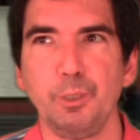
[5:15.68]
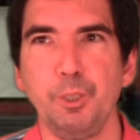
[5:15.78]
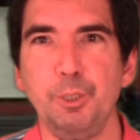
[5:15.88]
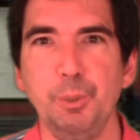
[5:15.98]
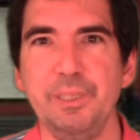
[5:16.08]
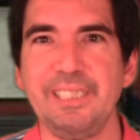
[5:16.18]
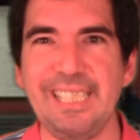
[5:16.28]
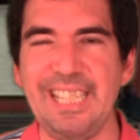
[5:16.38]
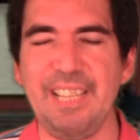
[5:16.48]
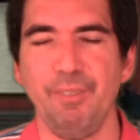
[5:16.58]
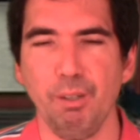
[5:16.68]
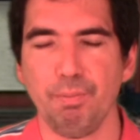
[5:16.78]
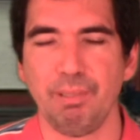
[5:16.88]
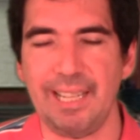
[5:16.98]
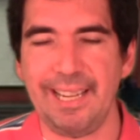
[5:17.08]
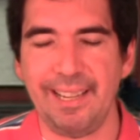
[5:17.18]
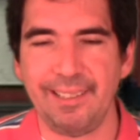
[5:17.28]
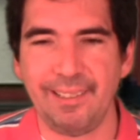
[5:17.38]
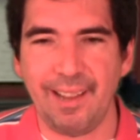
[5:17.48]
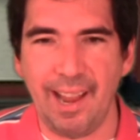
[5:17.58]
do his evil
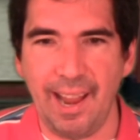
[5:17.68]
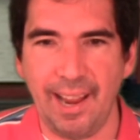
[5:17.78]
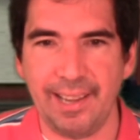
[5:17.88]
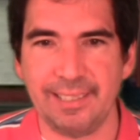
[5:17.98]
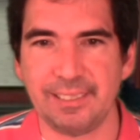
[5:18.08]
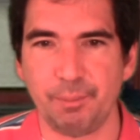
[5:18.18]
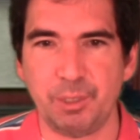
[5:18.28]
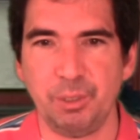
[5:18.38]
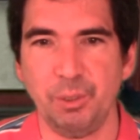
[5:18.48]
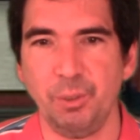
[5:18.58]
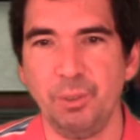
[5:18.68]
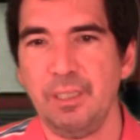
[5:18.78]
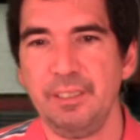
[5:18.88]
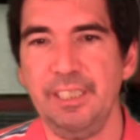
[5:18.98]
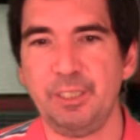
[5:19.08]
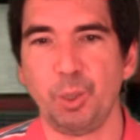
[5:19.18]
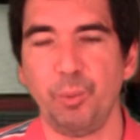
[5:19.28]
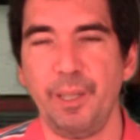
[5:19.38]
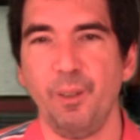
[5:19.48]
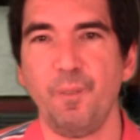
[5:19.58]
plan, and it's up to the
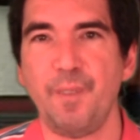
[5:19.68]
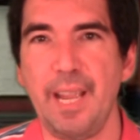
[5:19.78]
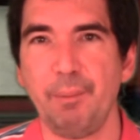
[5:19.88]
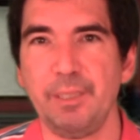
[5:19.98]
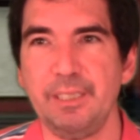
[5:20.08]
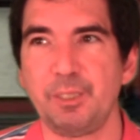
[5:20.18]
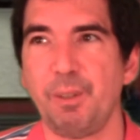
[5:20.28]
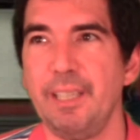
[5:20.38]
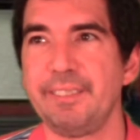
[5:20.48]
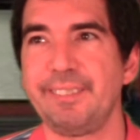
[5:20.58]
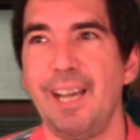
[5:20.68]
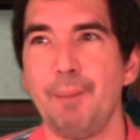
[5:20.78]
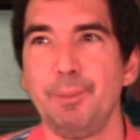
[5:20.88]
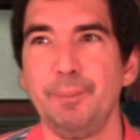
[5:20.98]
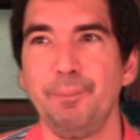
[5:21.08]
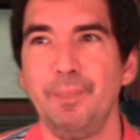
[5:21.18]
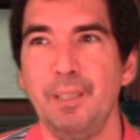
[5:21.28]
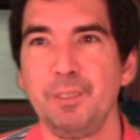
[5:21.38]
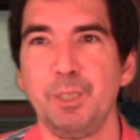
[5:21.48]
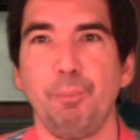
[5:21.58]
Toretto family to try to stop him,
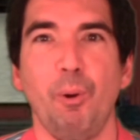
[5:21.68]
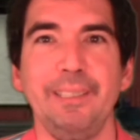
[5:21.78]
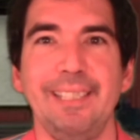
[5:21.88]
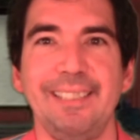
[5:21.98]
to the point that